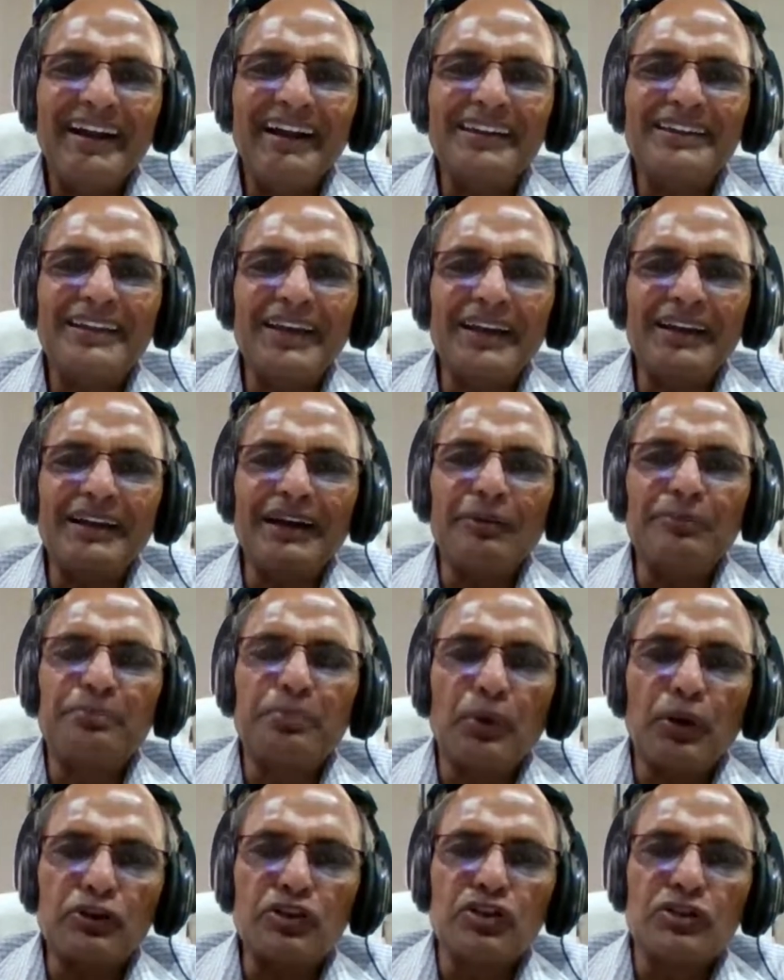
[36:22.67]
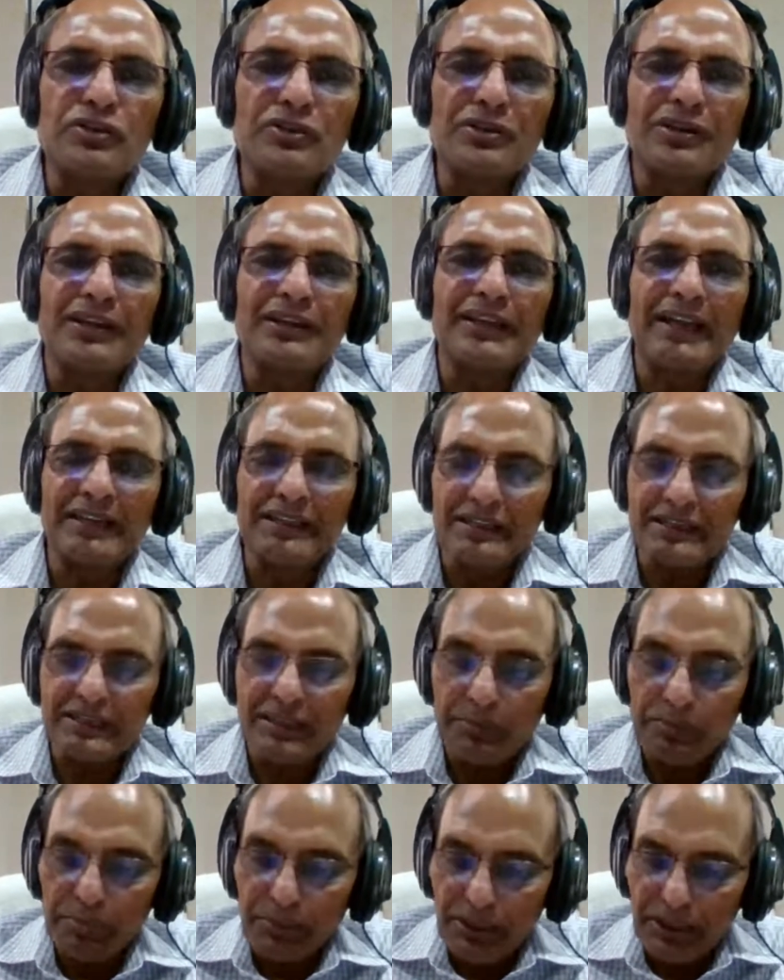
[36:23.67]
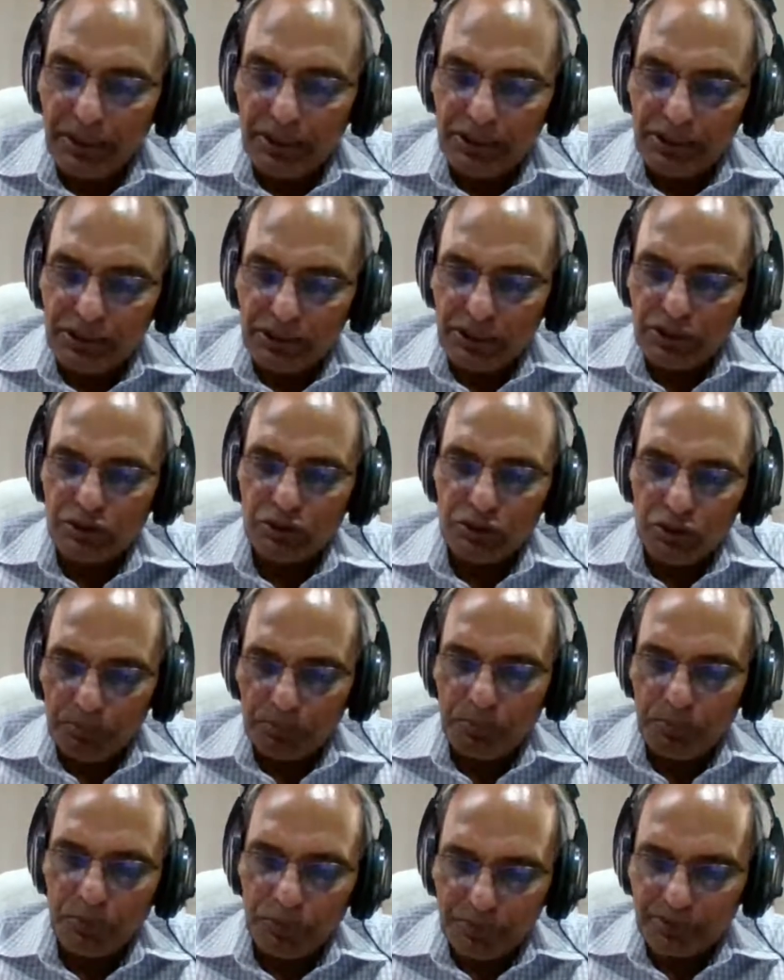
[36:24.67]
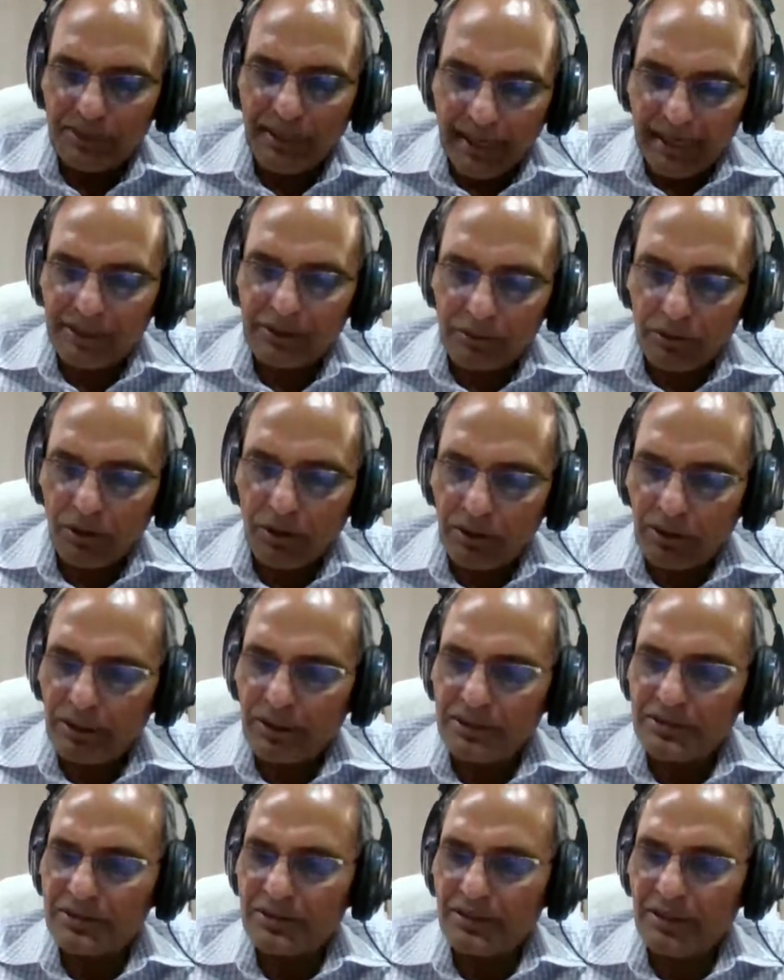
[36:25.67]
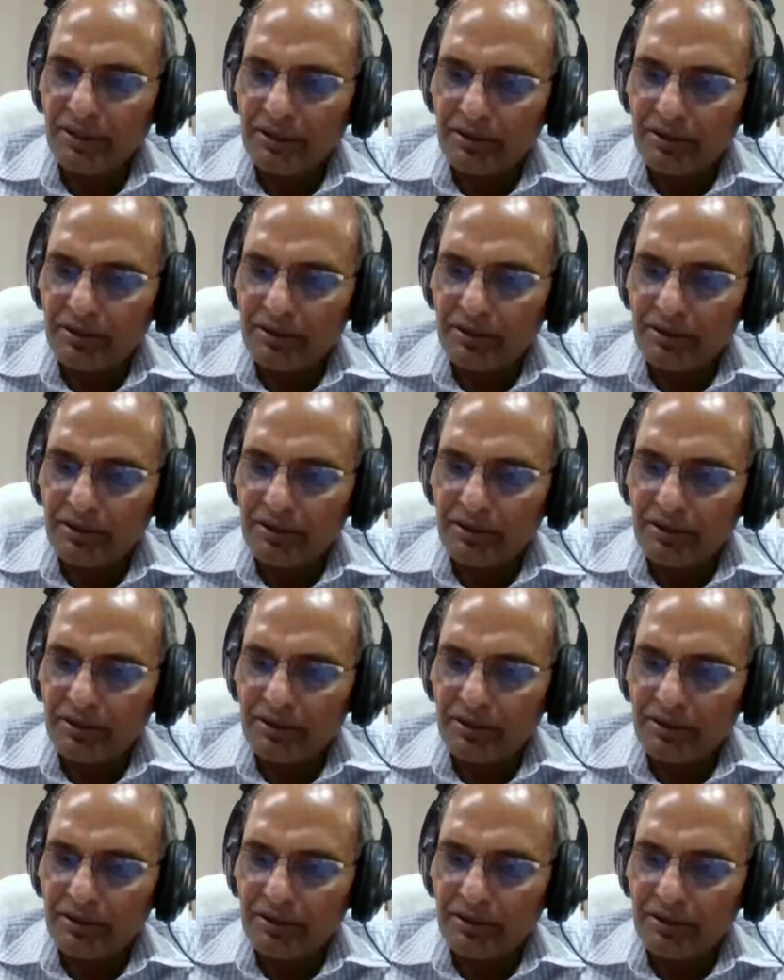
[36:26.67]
And then come procedural. That is ability to put that knowledge